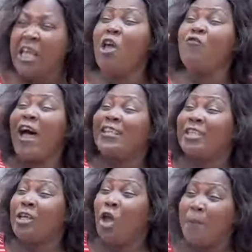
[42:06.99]
If I
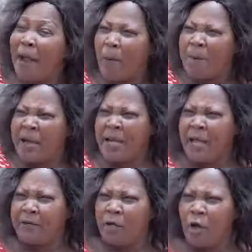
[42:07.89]
see you in my compound
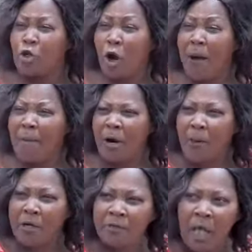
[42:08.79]
again to come and
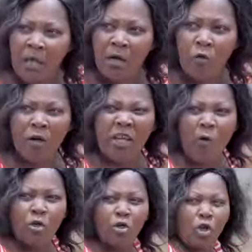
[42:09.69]
borrow money, what
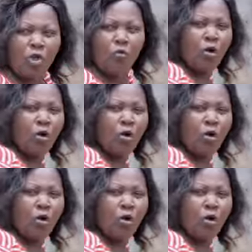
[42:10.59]
I will do